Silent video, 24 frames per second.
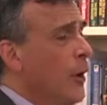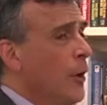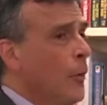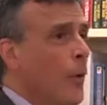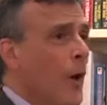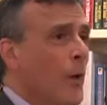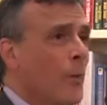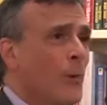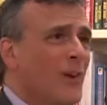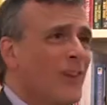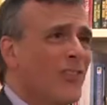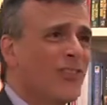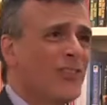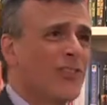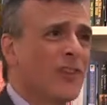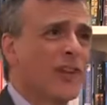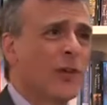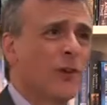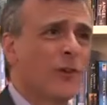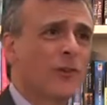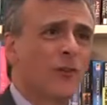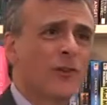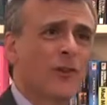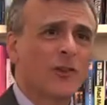What we
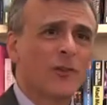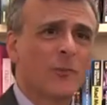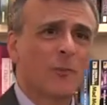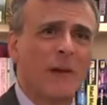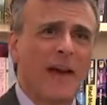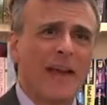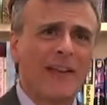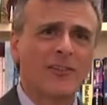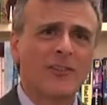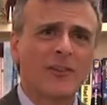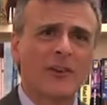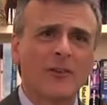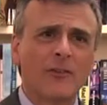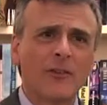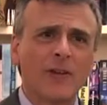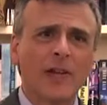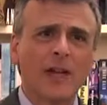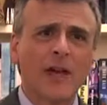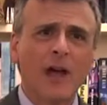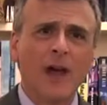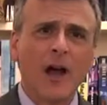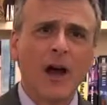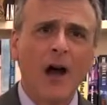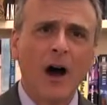see are just
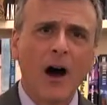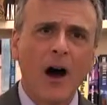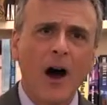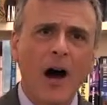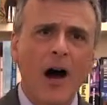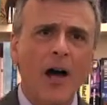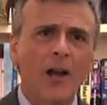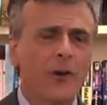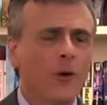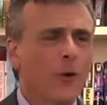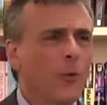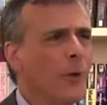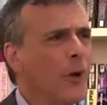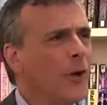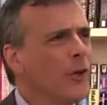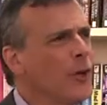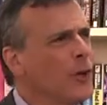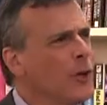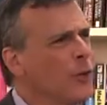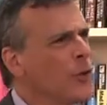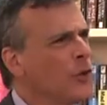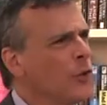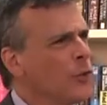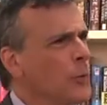basically odd or
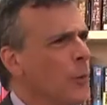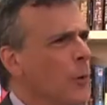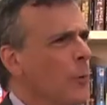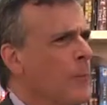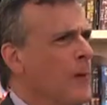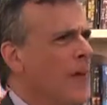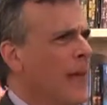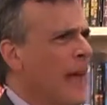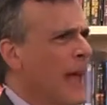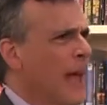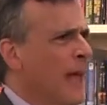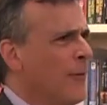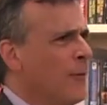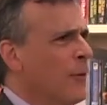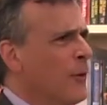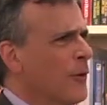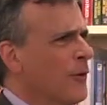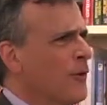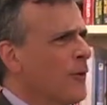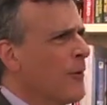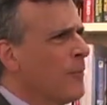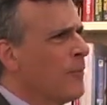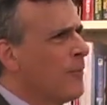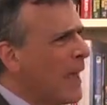unusual
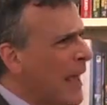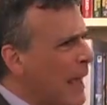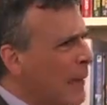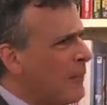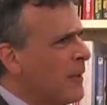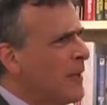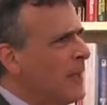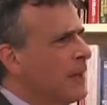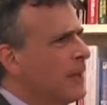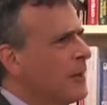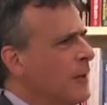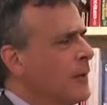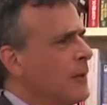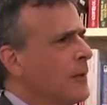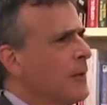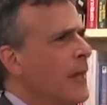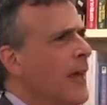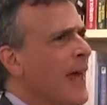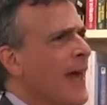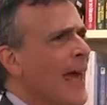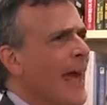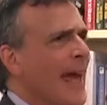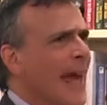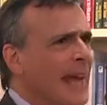behaviors that may be a
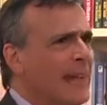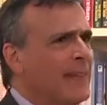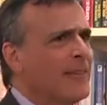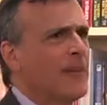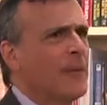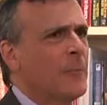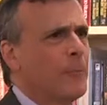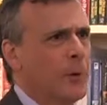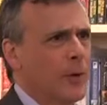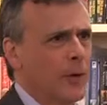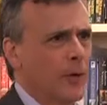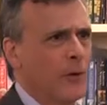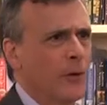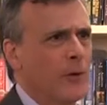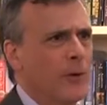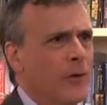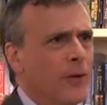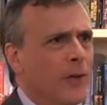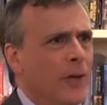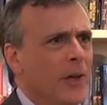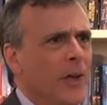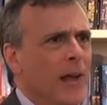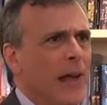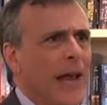little atypical